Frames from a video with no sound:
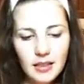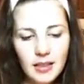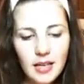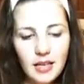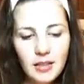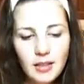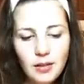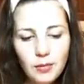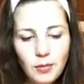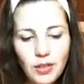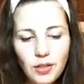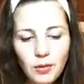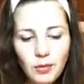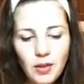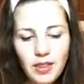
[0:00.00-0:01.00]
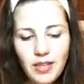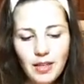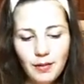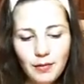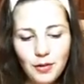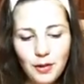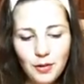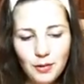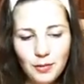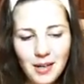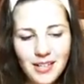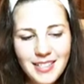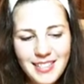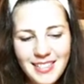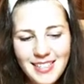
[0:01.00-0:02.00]
we don't want that for you,
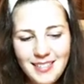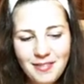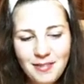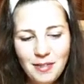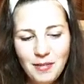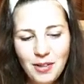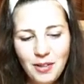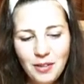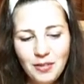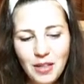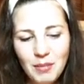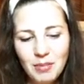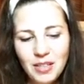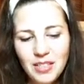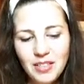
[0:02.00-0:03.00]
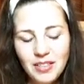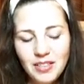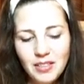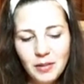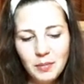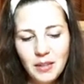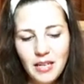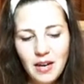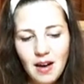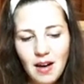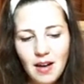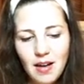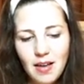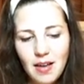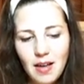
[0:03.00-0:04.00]
right? We want your vibration to be
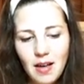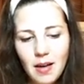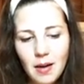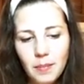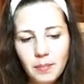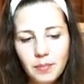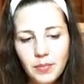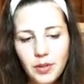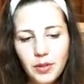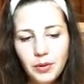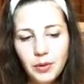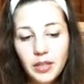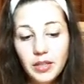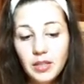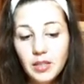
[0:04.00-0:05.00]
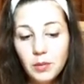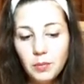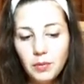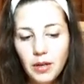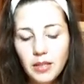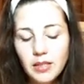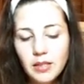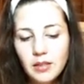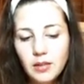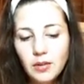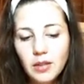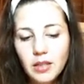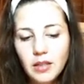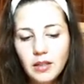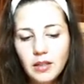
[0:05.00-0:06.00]
high. You
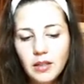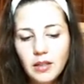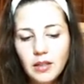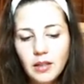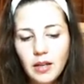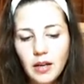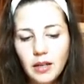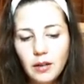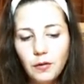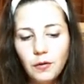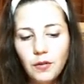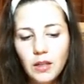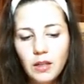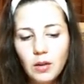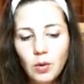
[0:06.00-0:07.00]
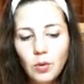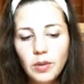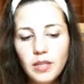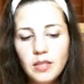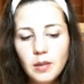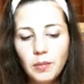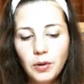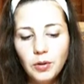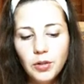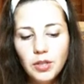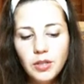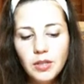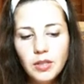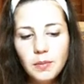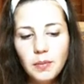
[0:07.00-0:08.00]
can like feel all these
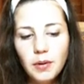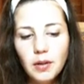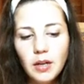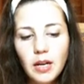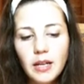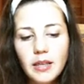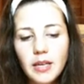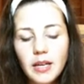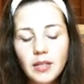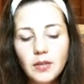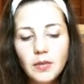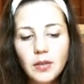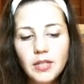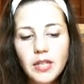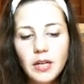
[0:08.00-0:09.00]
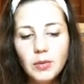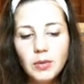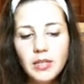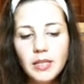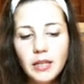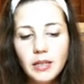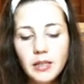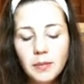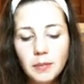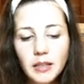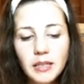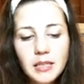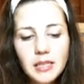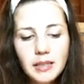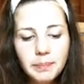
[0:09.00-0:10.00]
emotions, but at the end of the day,
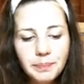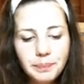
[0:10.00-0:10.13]
resentment